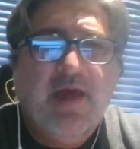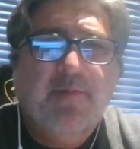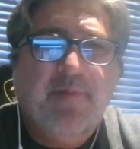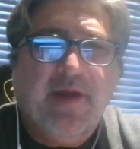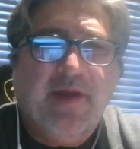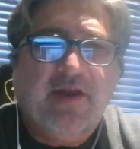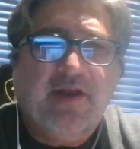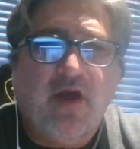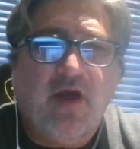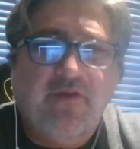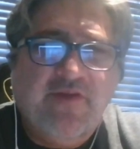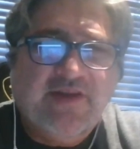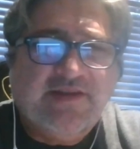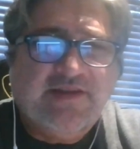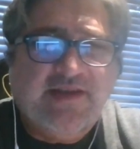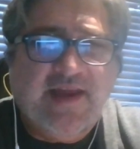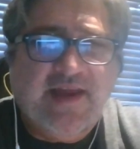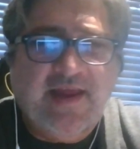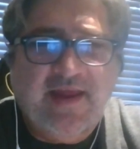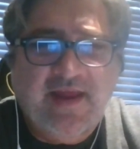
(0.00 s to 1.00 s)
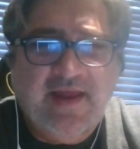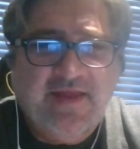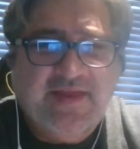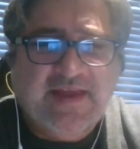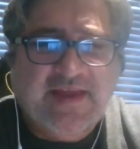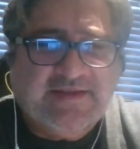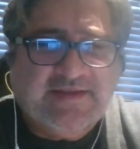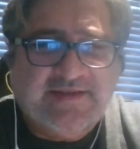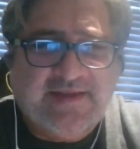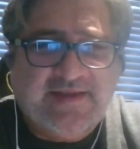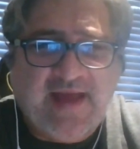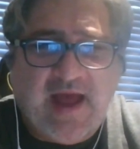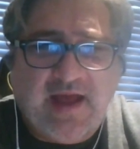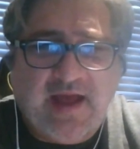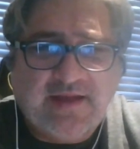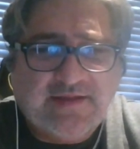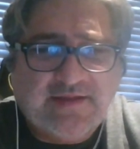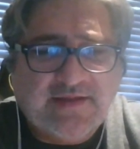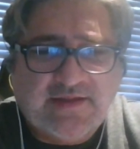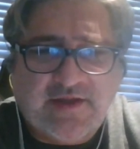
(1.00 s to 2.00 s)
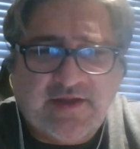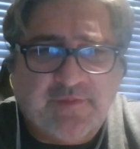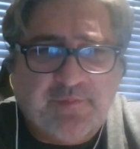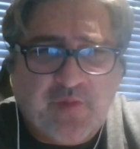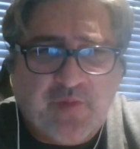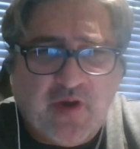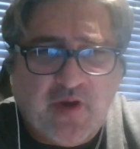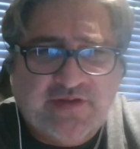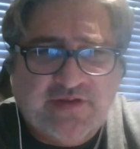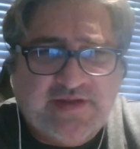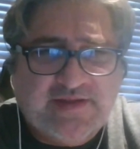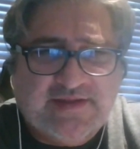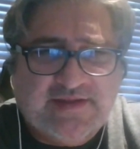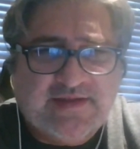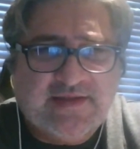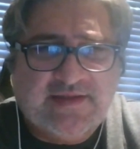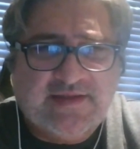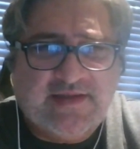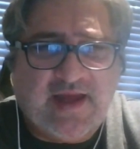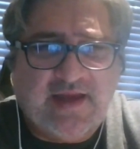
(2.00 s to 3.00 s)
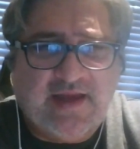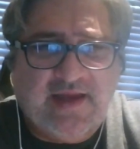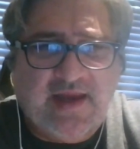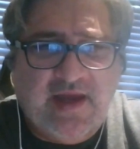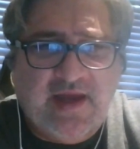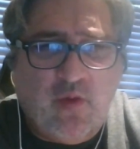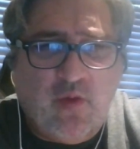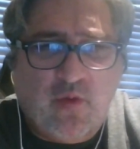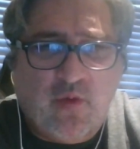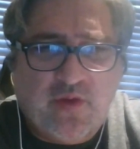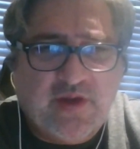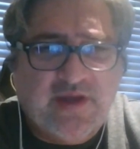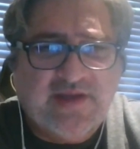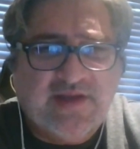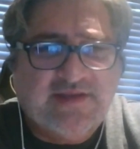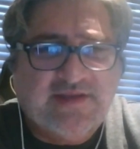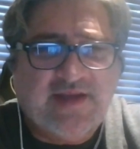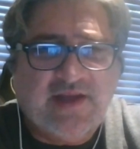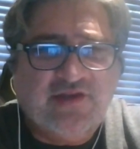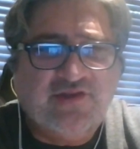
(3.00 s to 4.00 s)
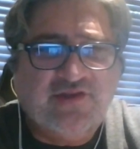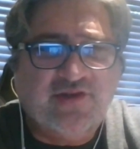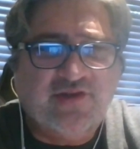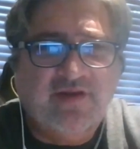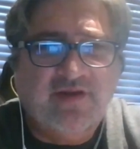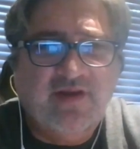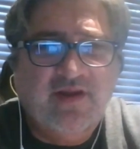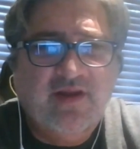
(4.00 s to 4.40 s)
But obviously, there's thousands of processes inside any organization.